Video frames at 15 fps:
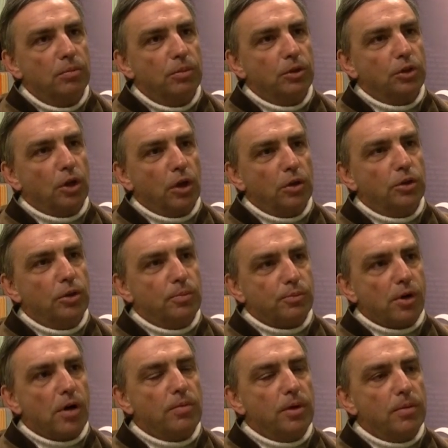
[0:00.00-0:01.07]
but the
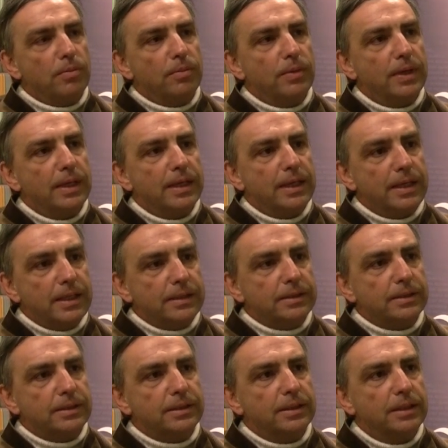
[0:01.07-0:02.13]
problem
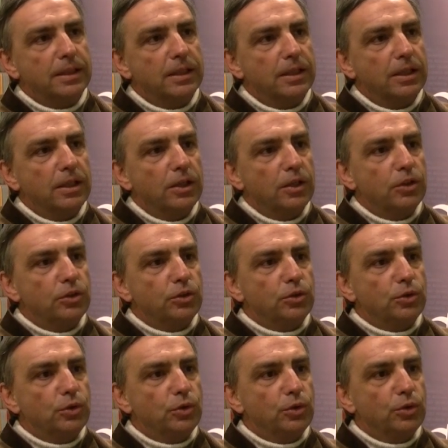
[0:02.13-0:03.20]
is
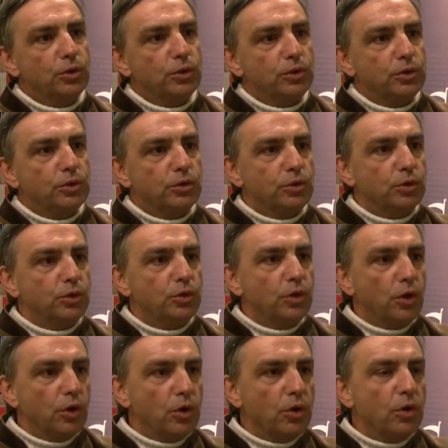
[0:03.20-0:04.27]
to, to
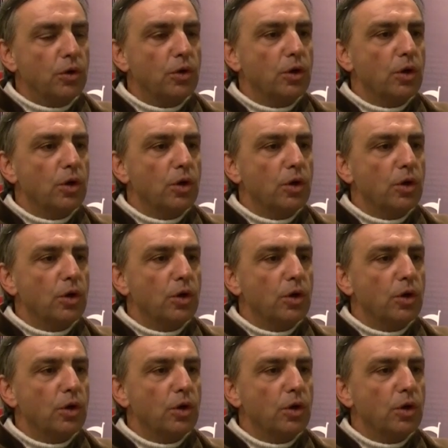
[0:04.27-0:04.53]
know